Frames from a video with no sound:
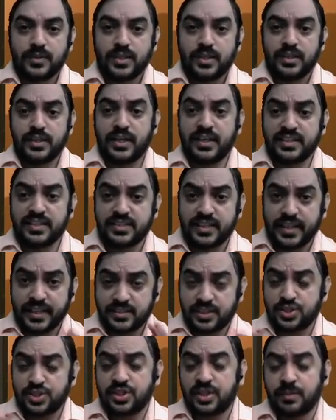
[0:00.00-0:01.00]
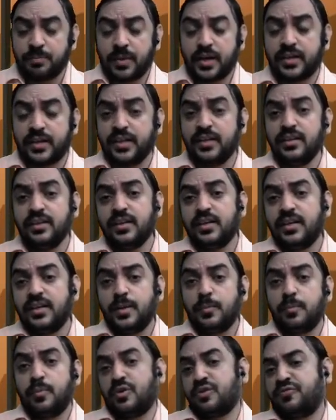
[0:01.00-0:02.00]
That is the essential part in
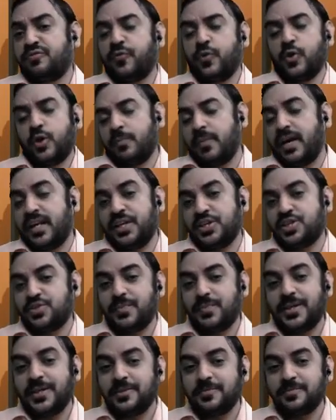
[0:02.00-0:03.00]
portfolio management.